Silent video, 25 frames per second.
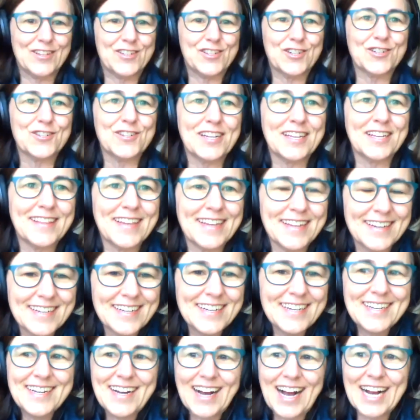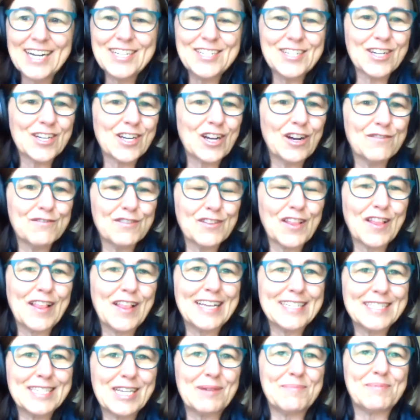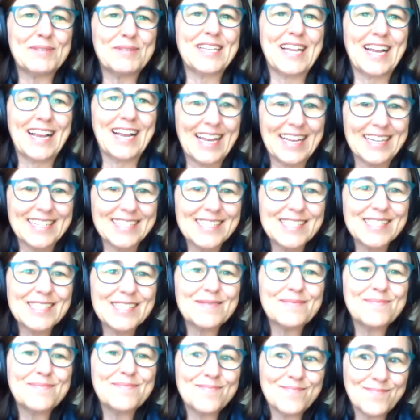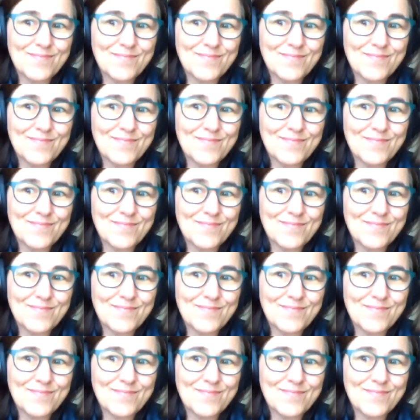the journey that I took over the last couple of decades.